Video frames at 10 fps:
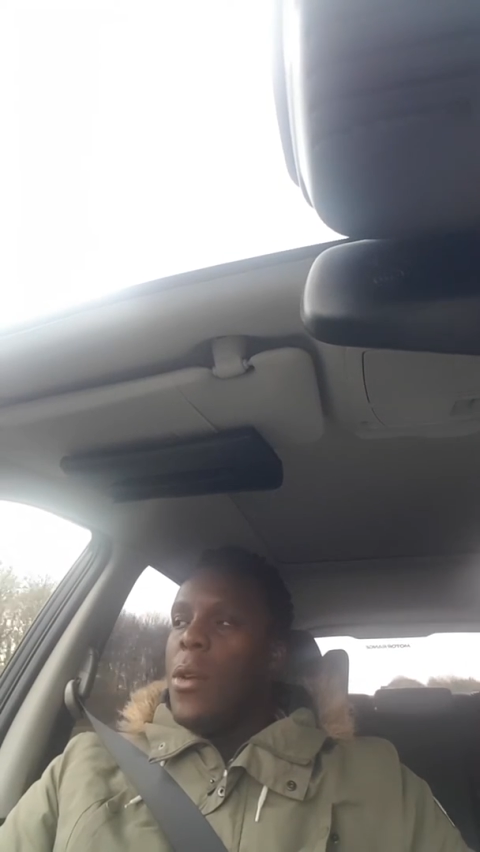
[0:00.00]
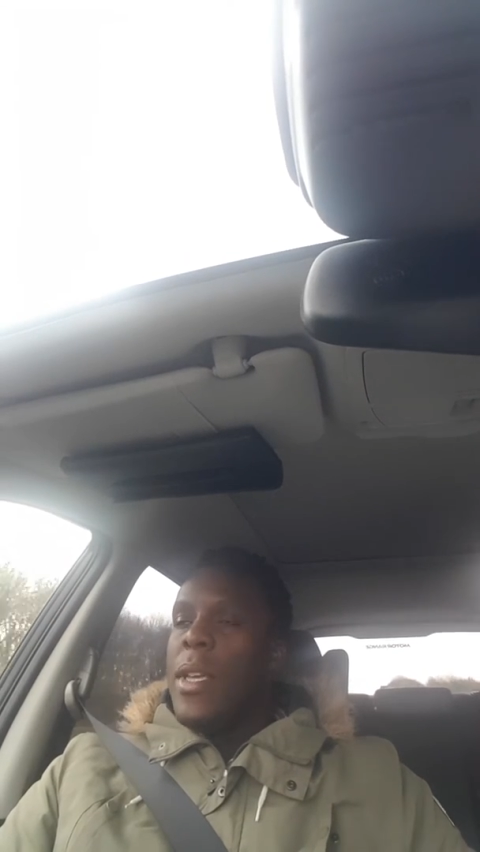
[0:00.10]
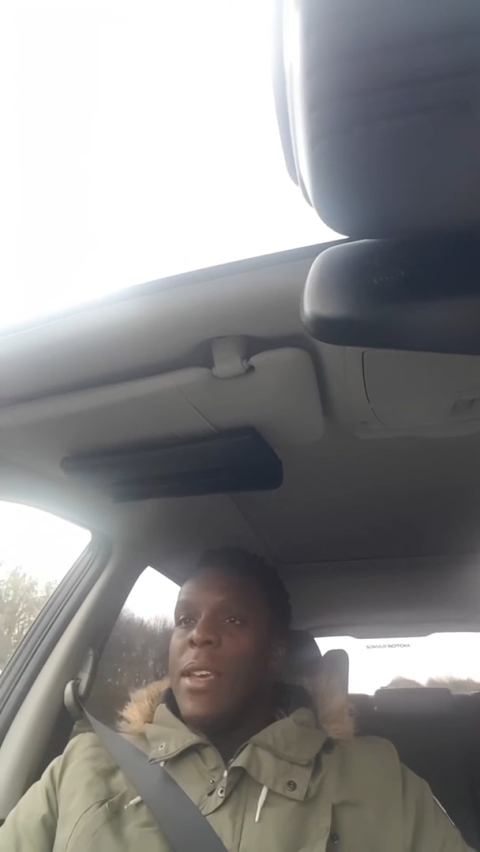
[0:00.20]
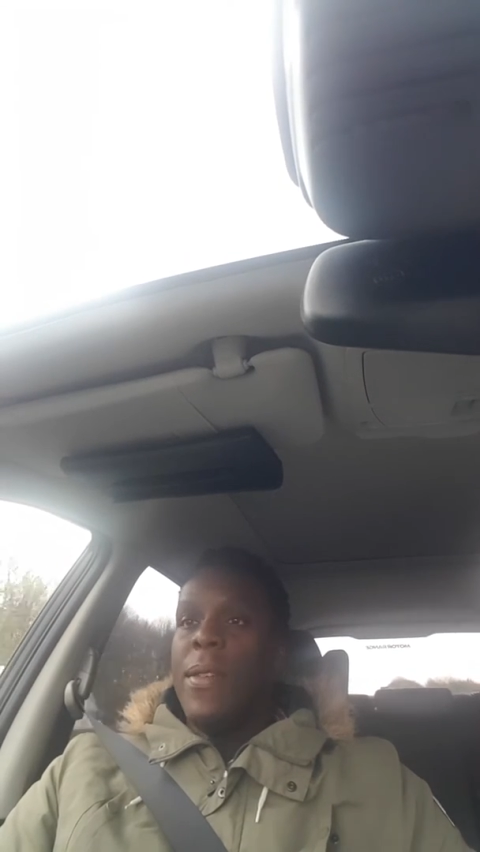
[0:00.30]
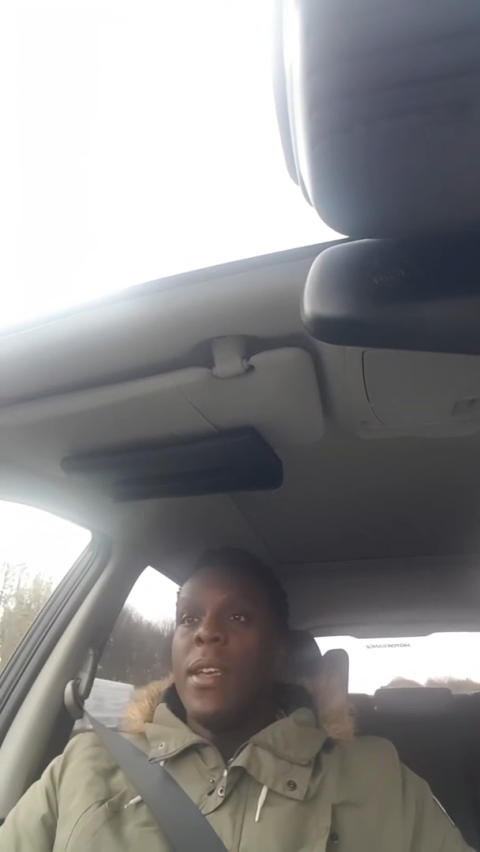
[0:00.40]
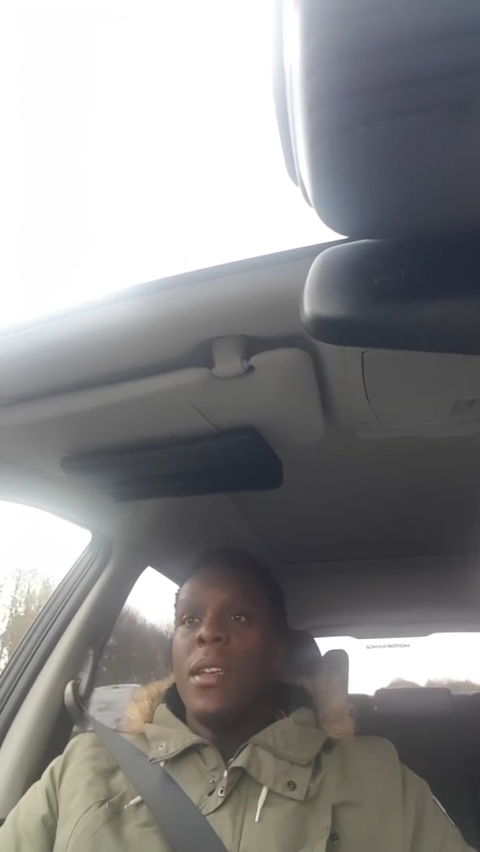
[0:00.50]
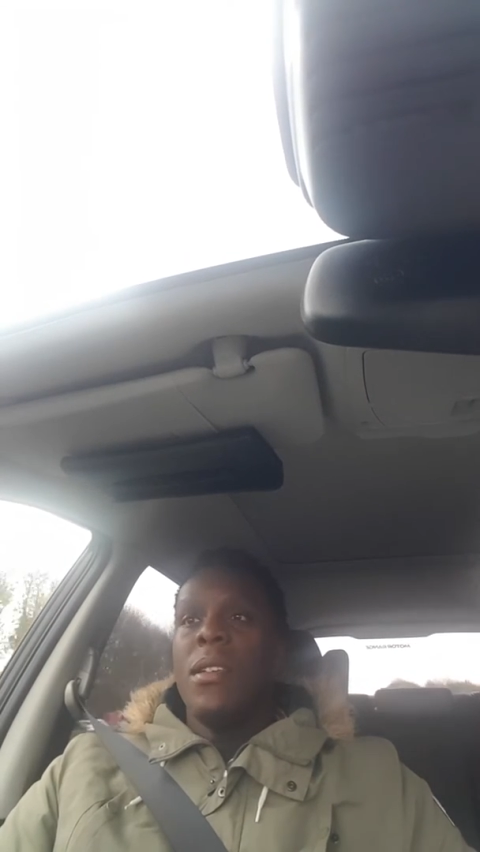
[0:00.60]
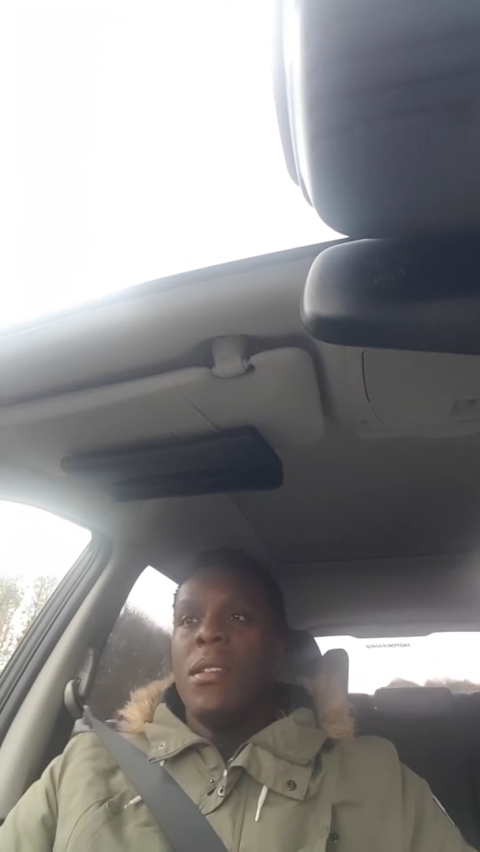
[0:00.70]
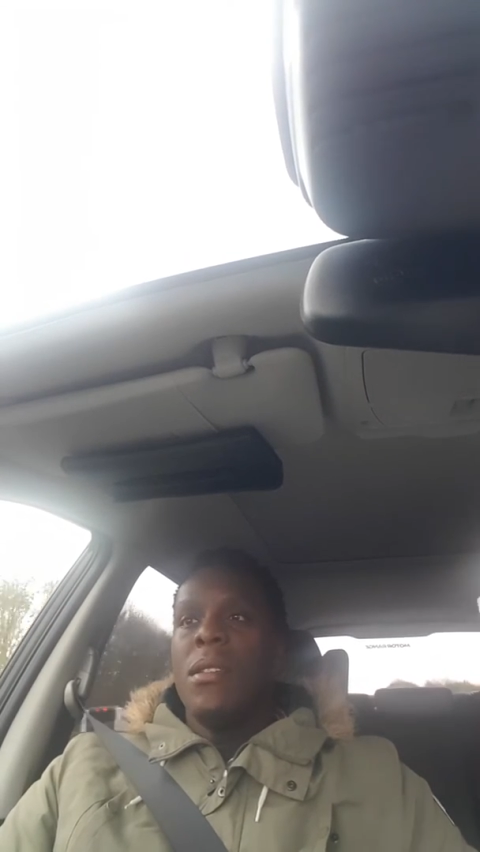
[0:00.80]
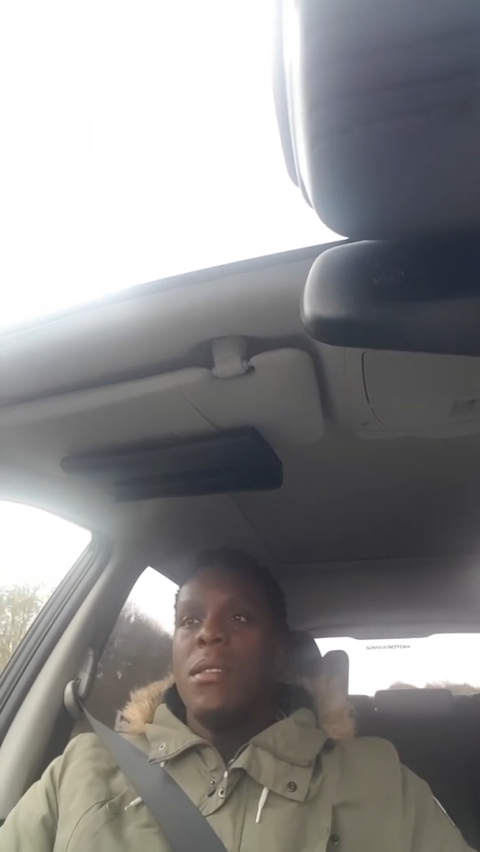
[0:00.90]
giving
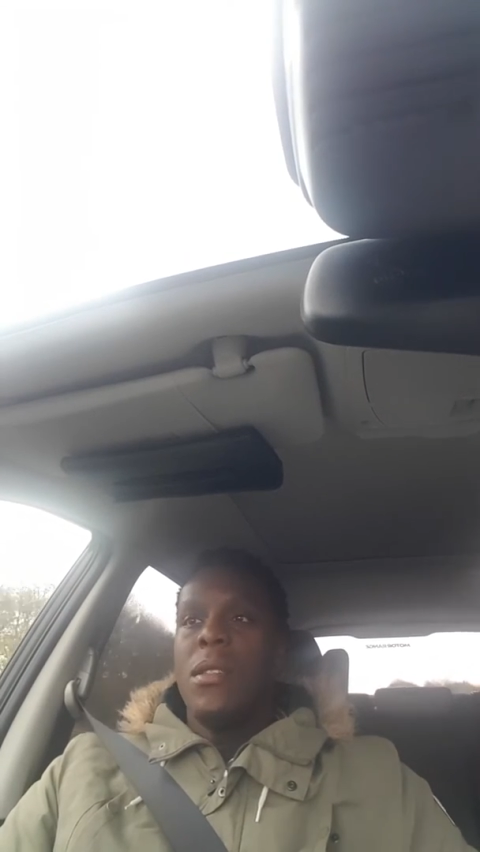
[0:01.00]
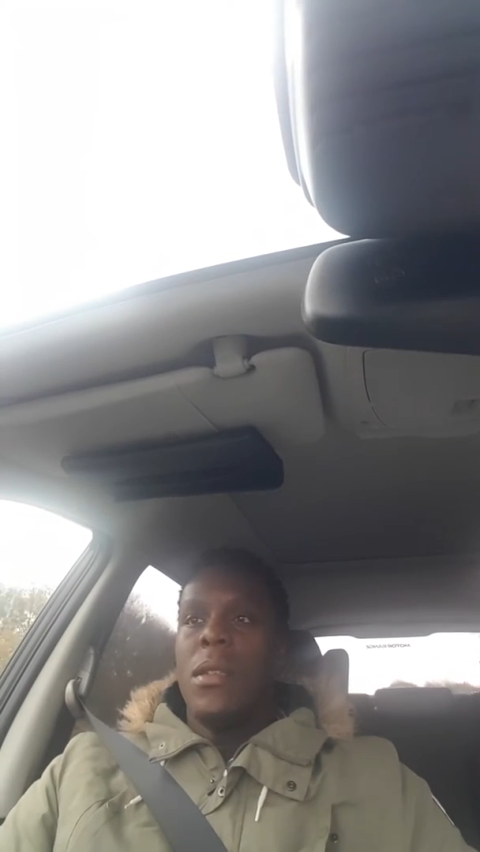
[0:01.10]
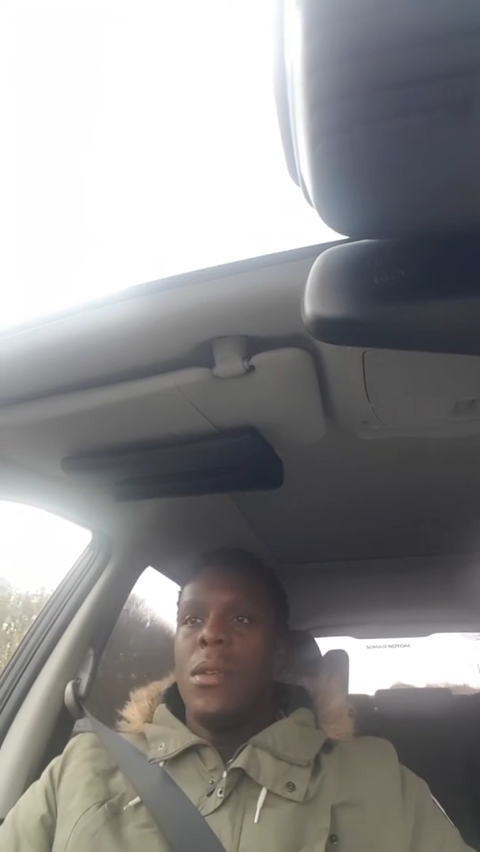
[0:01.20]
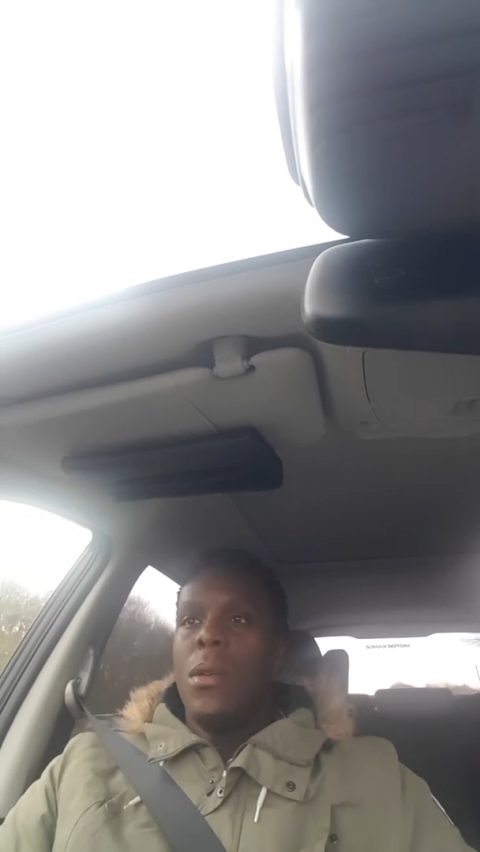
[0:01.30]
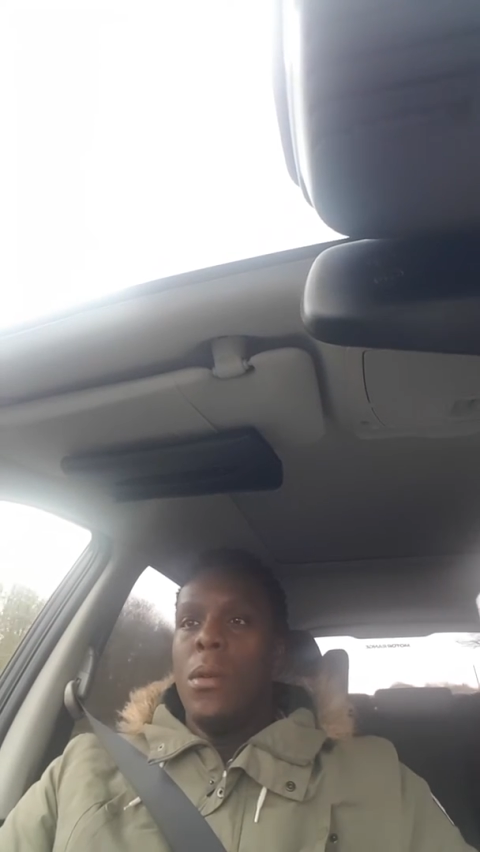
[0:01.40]
to